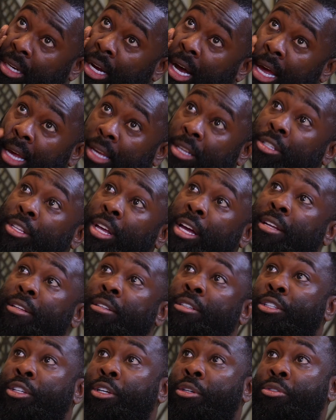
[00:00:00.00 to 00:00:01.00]
to guys
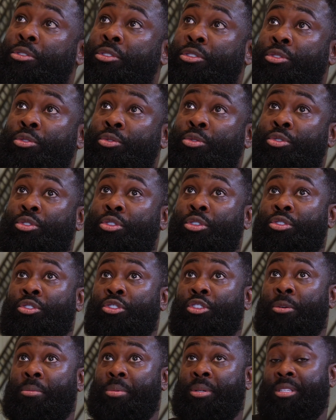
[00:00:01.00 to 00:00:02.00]
that, all your
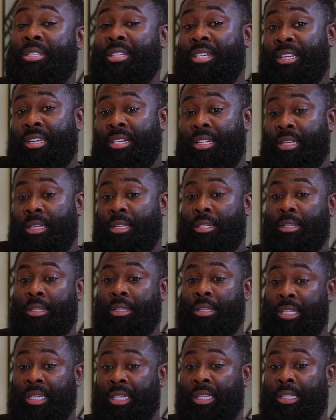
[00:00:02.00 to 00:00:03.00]
job is
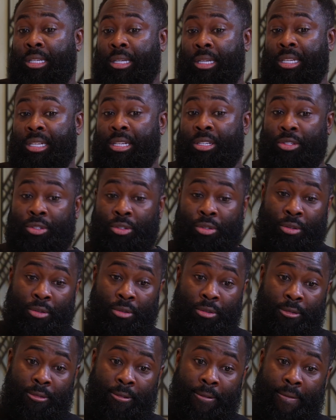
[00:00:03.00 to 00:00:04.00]
legally is
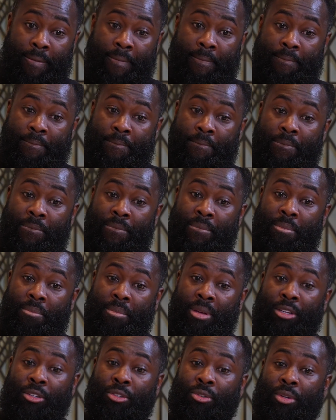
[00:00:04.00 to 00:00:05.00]
to
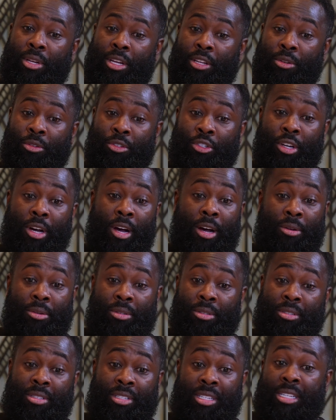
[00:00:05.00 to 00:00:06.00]
make sure that your
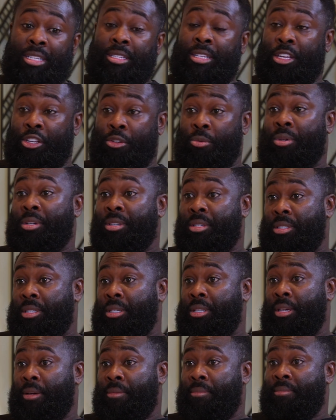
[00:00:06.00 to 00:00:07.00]
child sees that you want to
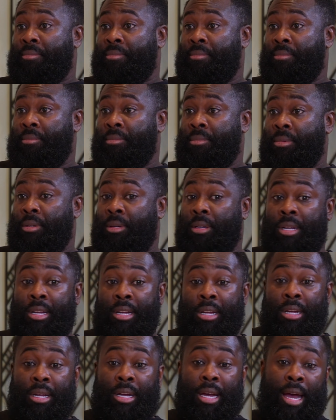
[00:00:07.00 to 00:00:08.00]
see them,
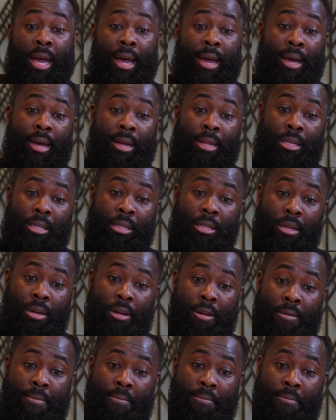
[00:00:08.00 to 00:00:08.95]
and